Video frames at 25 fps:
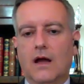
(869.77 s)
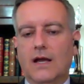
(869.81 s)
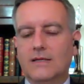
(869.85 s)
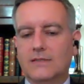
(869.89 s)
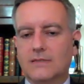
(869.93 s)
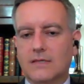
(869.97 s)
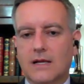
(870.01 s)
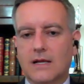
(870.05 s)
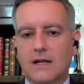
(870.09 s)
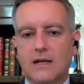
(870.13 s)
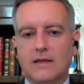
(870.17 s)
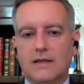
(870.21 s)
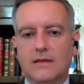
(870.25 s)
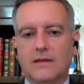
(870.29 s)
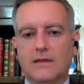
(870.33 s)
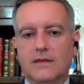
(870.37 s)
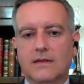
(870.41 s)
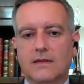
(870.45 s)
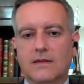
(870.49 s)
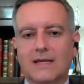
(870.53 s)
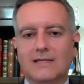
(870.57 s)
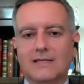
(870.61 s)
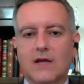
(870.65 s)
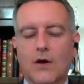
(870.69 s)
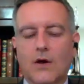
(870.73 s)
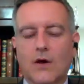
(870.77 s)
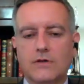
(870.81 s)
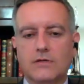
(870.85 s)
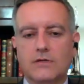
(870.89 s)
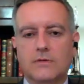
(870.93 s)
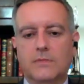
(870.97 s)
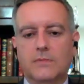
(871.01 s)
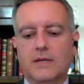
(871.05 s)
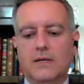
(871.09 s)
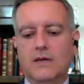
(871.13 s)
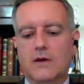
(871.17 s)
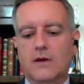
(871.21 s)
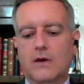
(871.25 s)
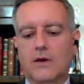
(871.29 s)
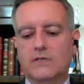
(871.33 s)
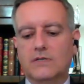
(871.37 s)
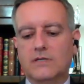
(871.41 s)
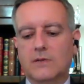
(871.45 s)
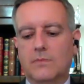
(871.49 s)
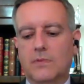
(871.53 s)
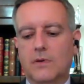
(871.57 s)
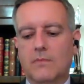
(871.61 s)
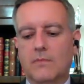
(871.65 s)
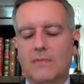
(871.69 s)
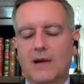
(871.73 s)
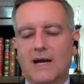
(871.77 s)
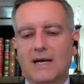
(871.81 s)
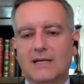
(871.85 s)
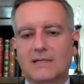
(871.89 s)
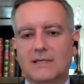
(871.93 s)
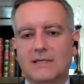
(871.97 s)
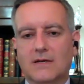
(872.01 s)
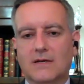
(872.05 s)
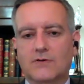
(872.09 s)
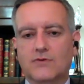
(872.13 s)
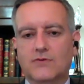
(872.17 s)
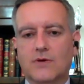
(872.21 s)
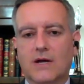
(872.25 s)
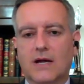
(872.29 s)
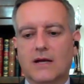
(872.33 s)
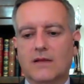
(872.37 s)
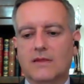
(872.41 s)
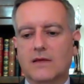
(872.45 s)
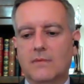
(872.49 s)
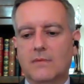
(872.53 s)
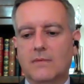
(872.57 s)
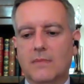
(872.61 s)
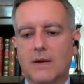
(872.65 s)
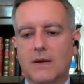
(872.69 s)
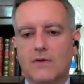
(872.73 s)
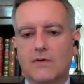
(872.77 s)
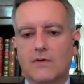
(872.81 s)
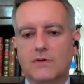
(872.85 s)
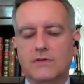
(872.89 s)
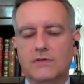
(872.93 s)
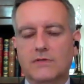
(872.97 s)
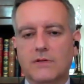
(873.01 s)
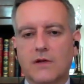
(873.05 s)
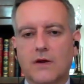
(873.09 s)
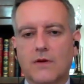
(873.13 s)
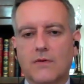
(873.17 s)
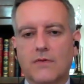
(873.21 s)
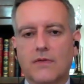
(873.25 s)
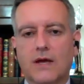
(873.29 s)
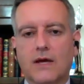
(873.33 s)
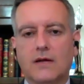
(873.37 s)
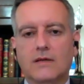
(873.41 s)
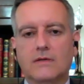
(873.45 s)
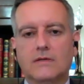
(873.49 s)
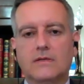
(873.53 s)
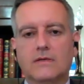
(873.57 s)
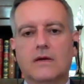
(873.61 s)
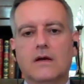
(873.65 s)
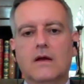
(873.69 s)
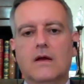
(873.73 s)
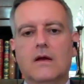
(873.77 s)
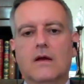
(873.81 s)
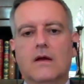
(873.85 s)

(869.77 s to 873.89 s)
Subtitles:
It's clear that there's going to be no diplomatic track. The Americans know that.